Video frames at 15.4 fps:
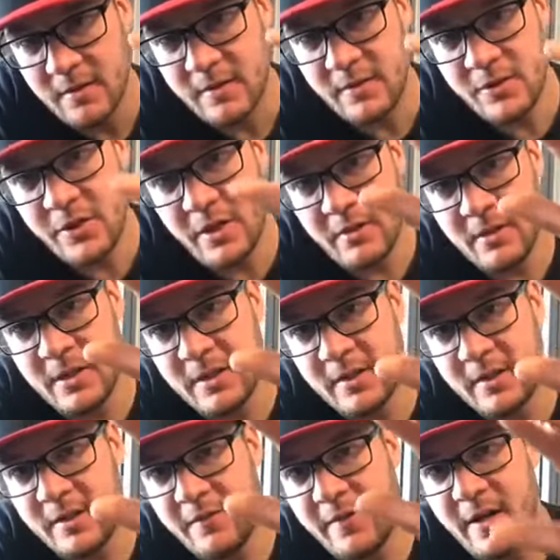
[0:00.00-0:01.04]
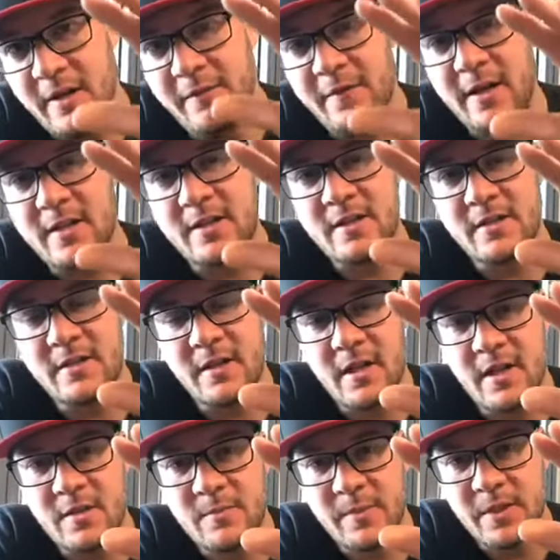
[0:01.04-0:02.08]
you don't look at the very fastest
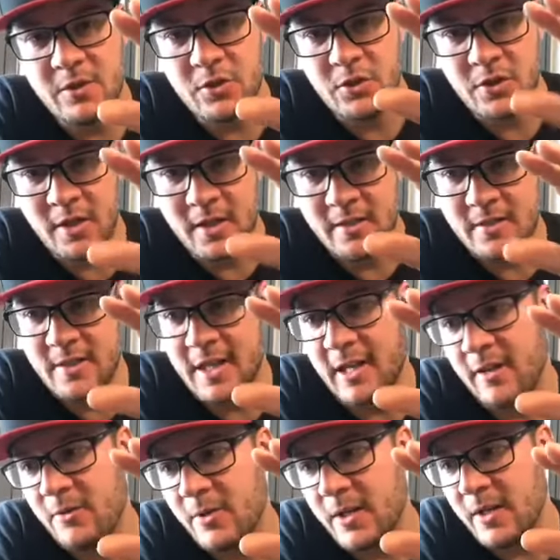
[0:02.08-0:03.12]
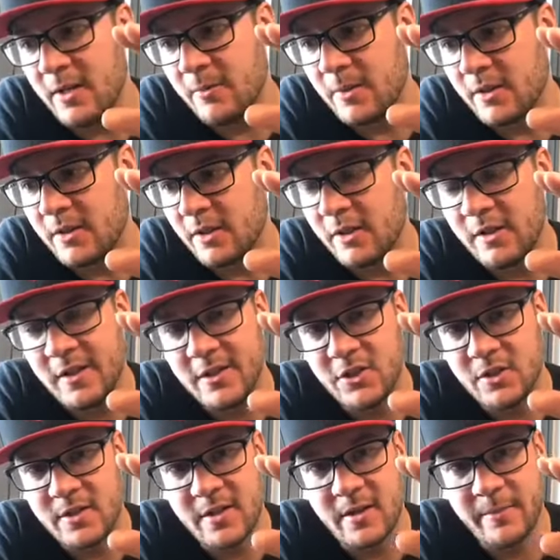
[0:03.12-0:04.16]
guys because you can't tell really what the
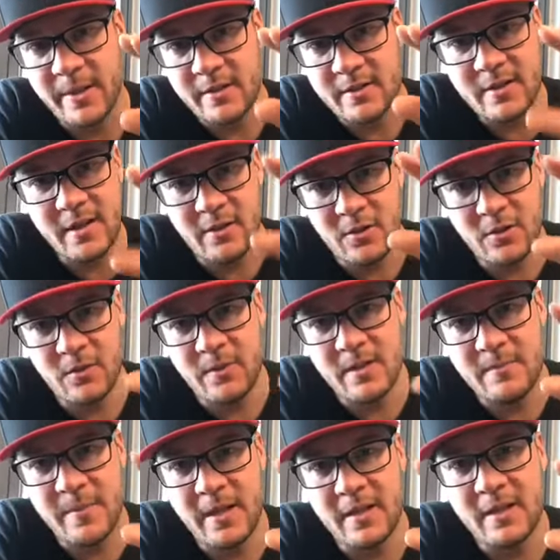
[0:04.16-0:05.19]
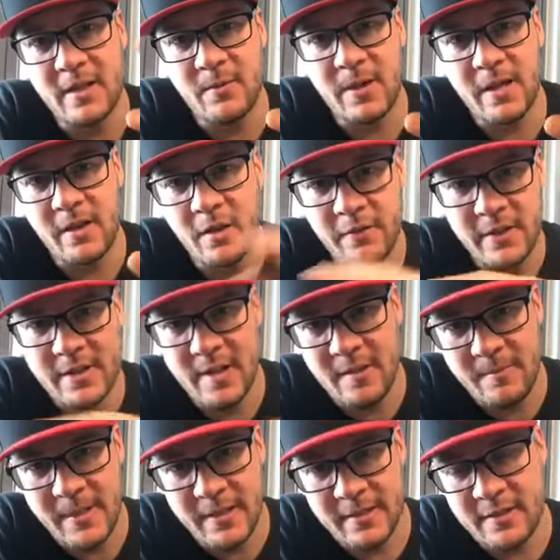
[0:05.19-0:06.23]
conditions are, because they'll always make their way. Over
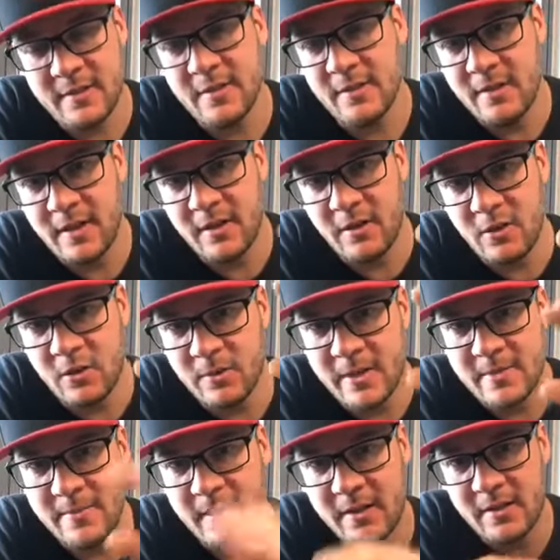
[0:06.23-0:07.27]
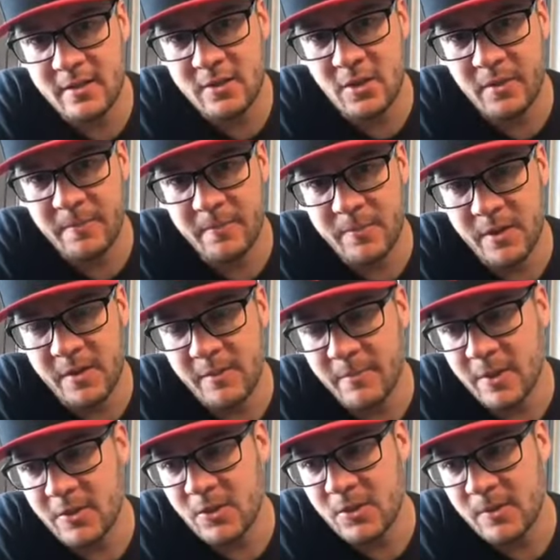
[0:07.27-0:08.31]
10 minutes, they'll always be at the top pretty
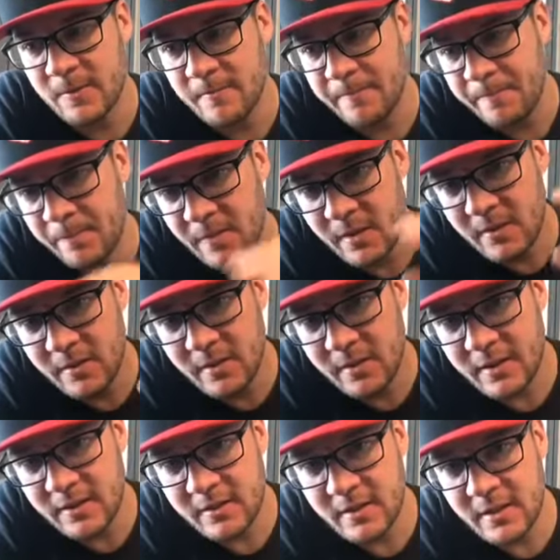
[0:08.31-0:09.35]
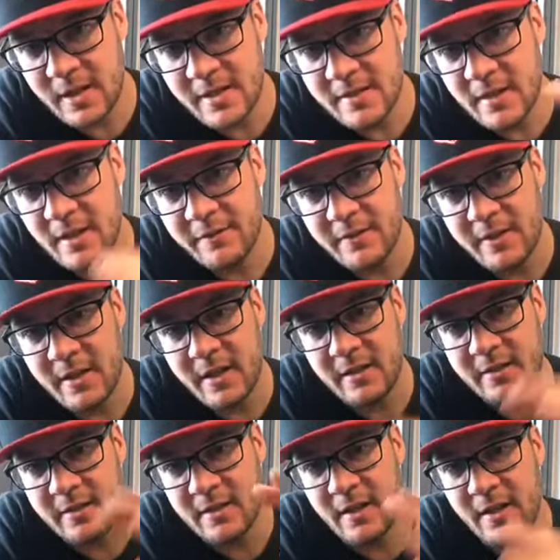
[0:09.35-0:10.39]
much. You look at the guys after
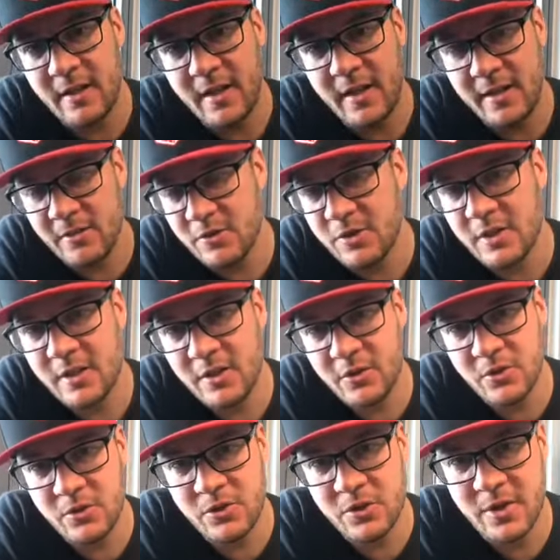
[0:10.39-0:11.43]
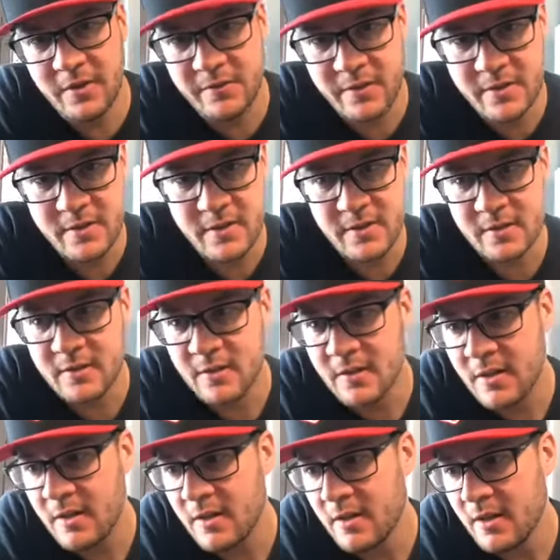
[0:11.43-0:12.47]
that, and there you see huge differences.
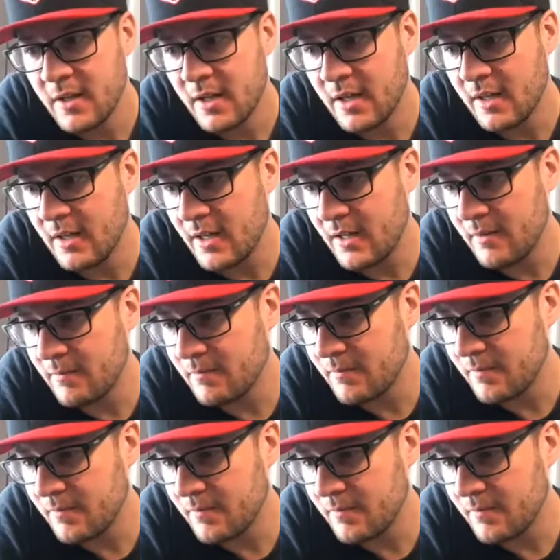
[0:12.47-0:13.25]
And then